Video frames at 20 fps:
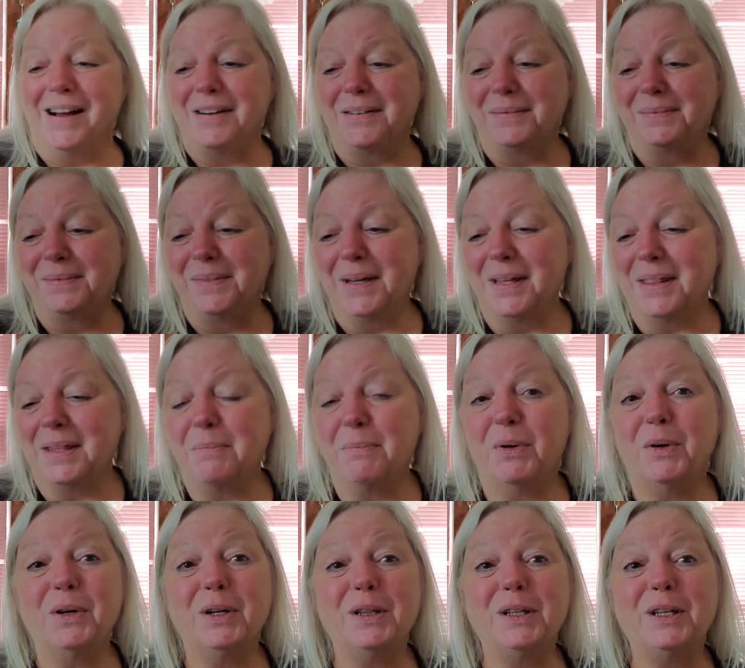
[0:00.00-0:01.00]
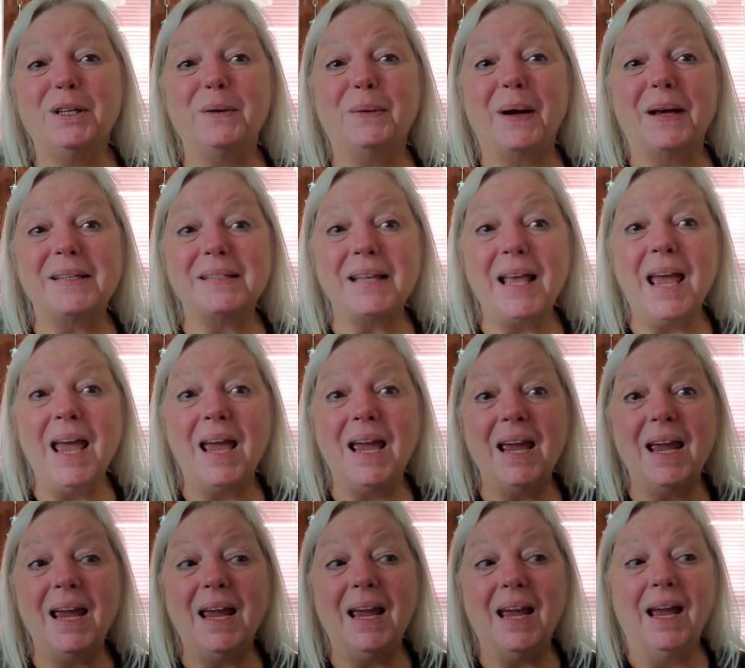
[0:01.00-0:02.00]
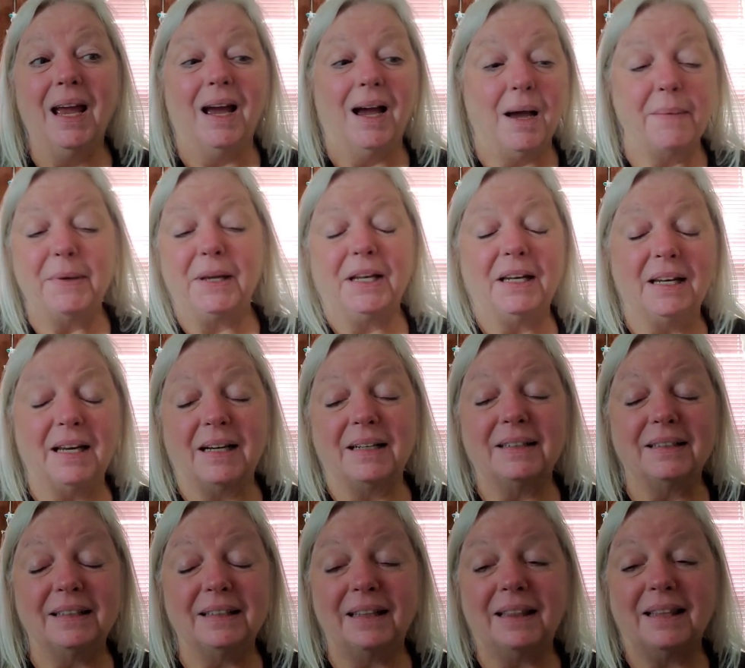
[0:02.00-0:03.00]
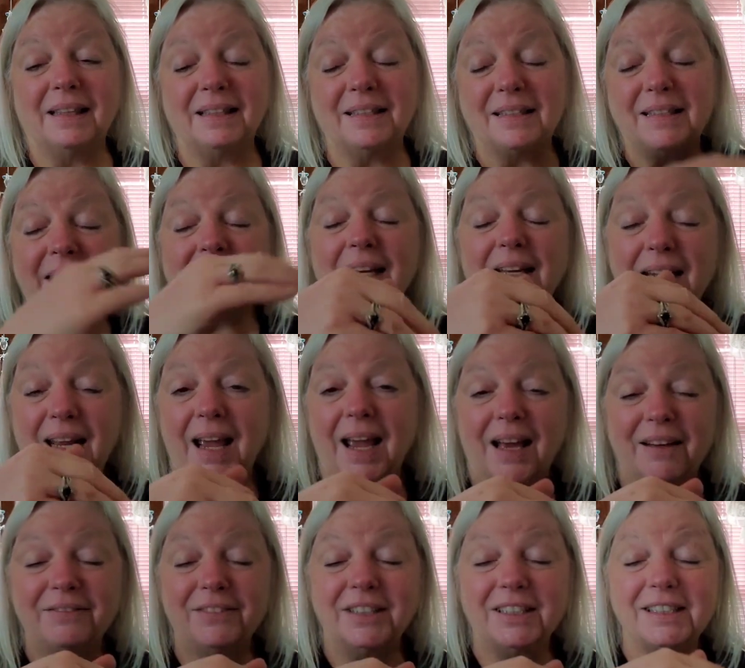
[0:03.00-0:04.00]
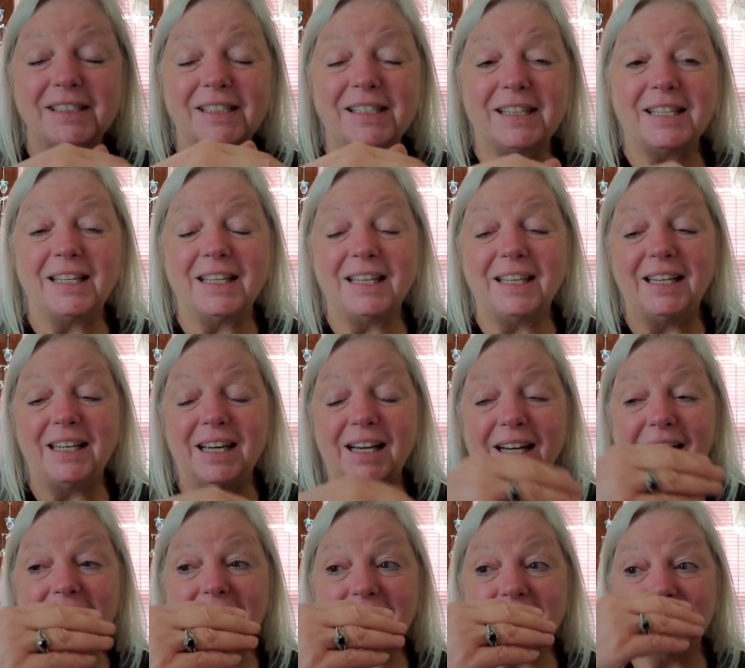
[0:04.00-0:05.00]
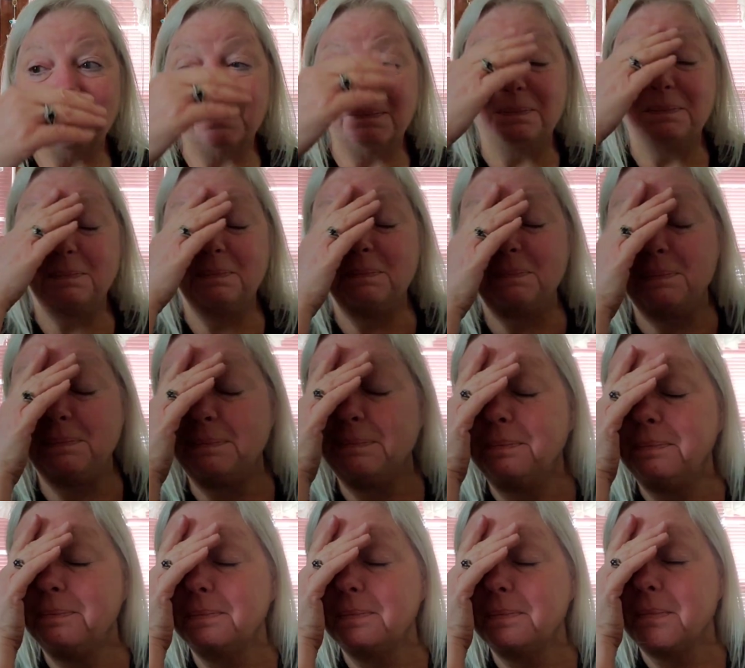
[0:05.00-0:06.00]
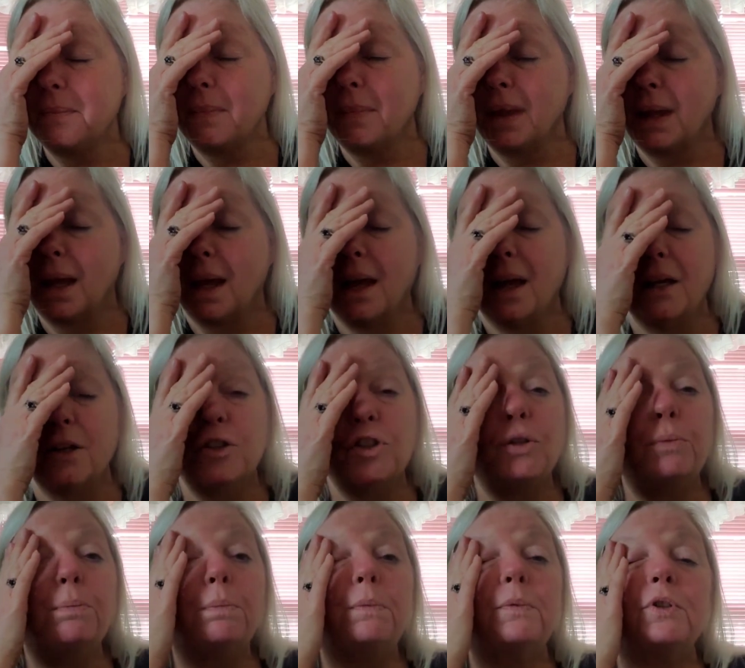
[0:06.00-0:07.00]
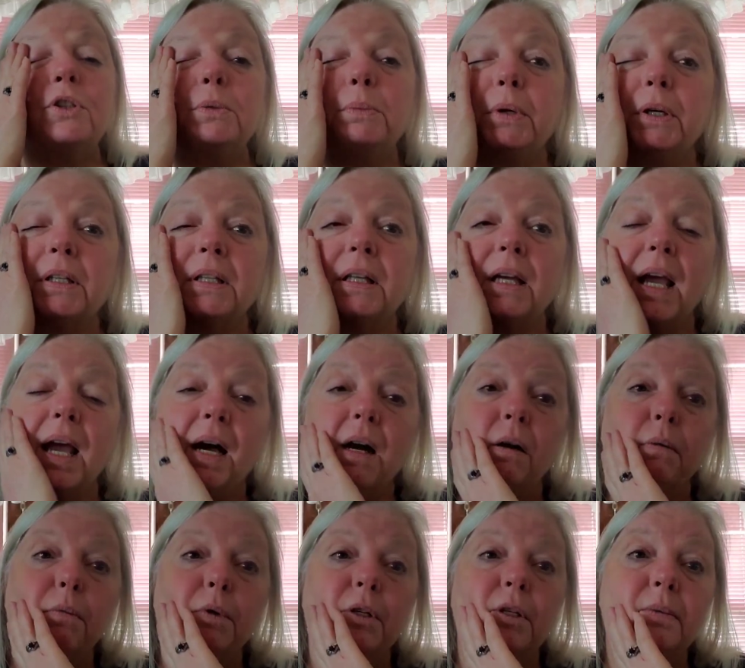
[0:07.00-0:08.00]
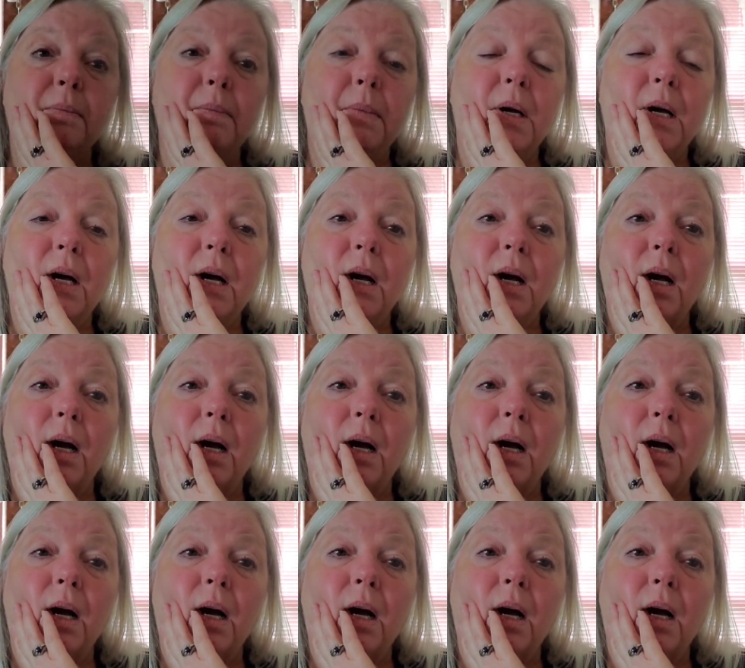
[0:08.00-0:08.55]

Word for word: um, the Born in the USA, I mean, uh, the second half is the, um, she, she picked the album,